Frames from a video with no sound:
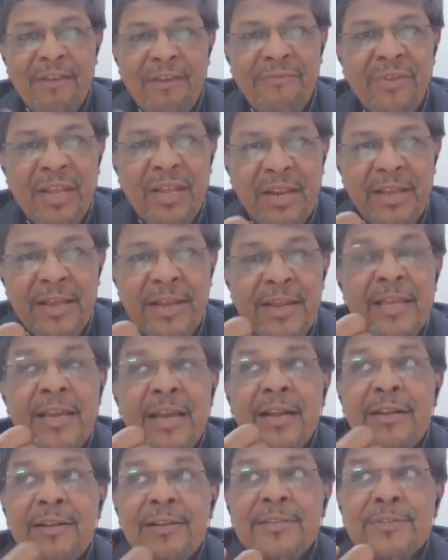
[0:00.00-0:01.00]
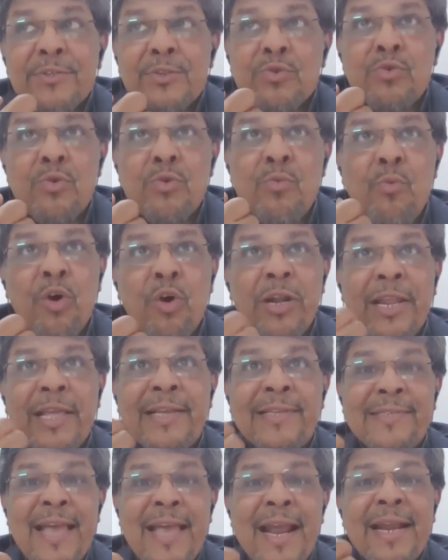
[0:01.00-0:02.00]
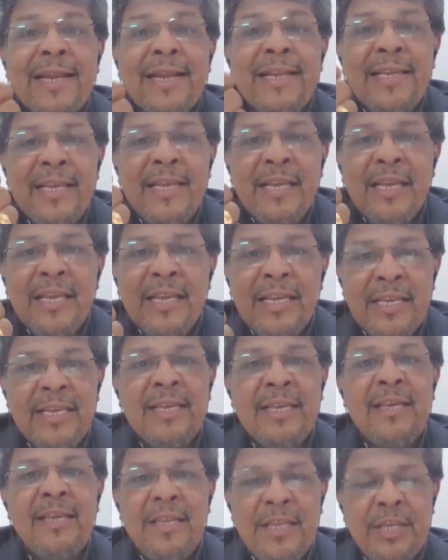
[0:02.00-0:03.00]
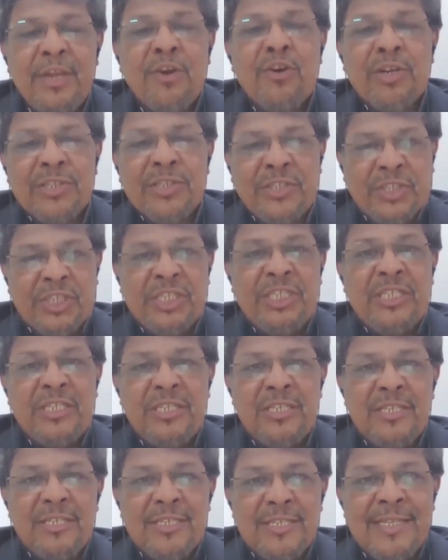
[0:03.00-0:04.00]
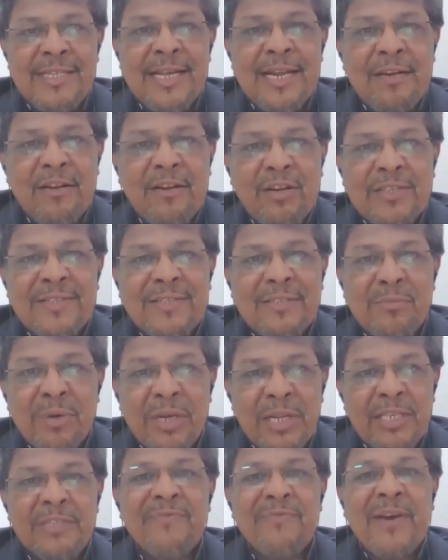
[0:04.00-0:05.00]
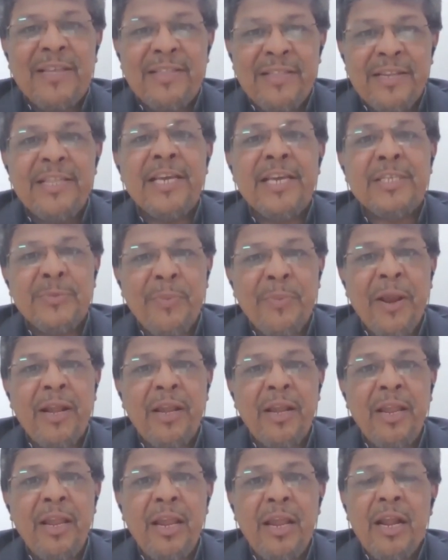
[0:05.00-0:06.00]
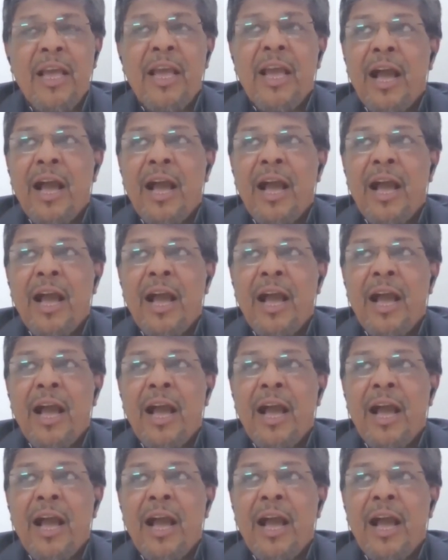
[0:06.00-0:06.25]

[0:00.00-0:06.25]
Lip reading: Have we really understood what exactly he or she, that customer, is finally expecting?